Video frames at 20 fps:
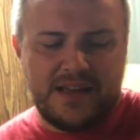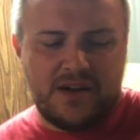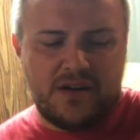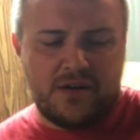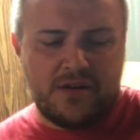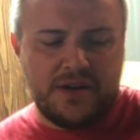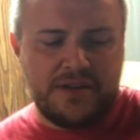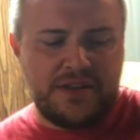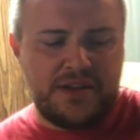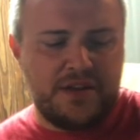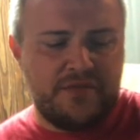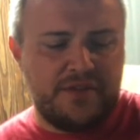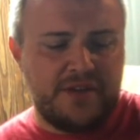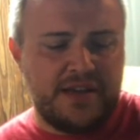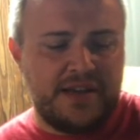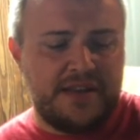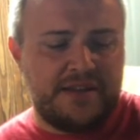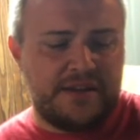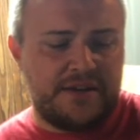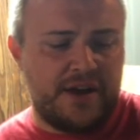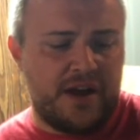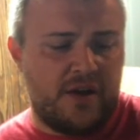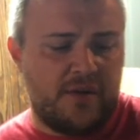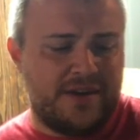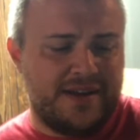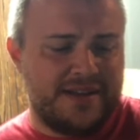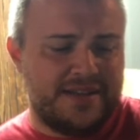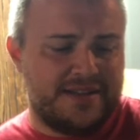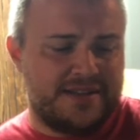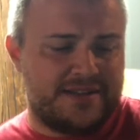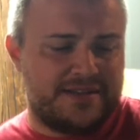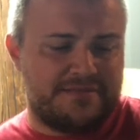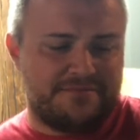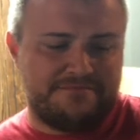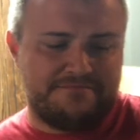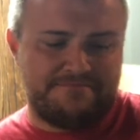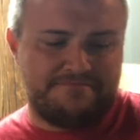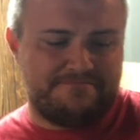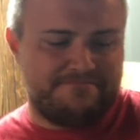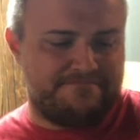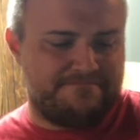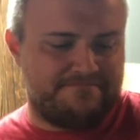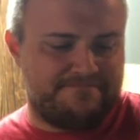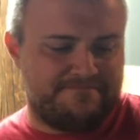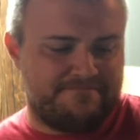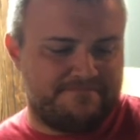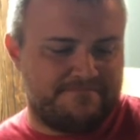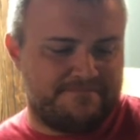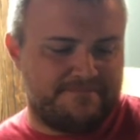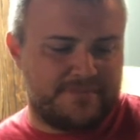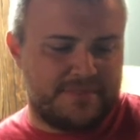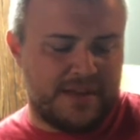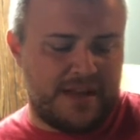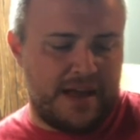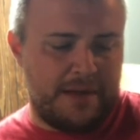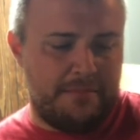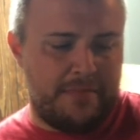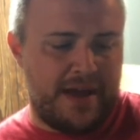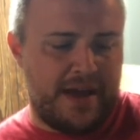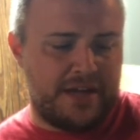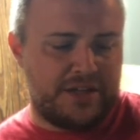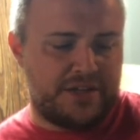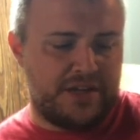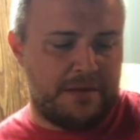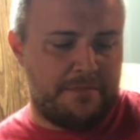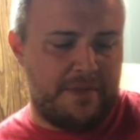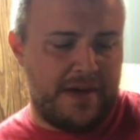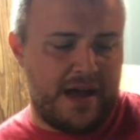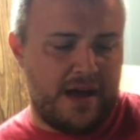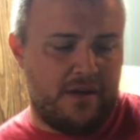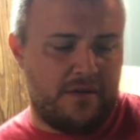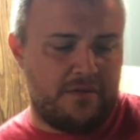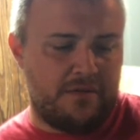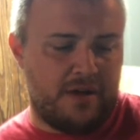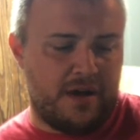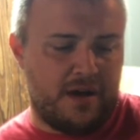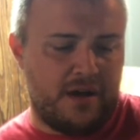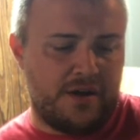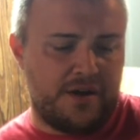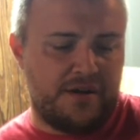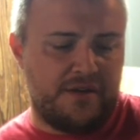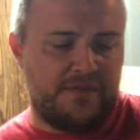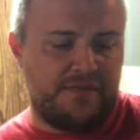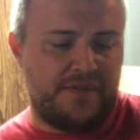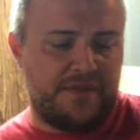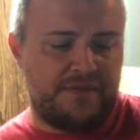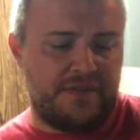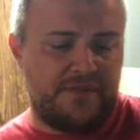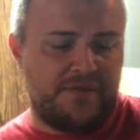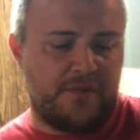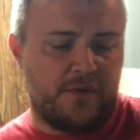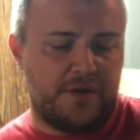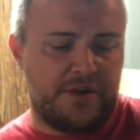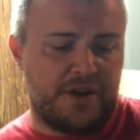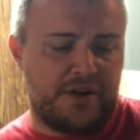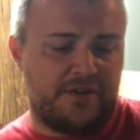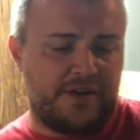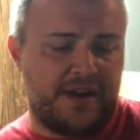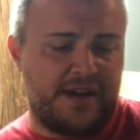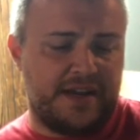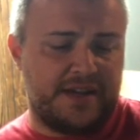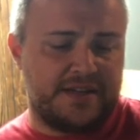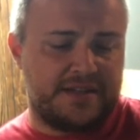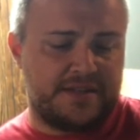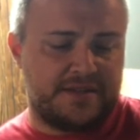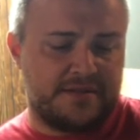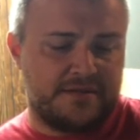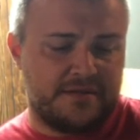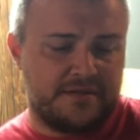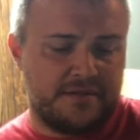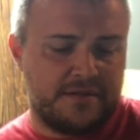Only thing you really need to know is I mashed it about 154 degrees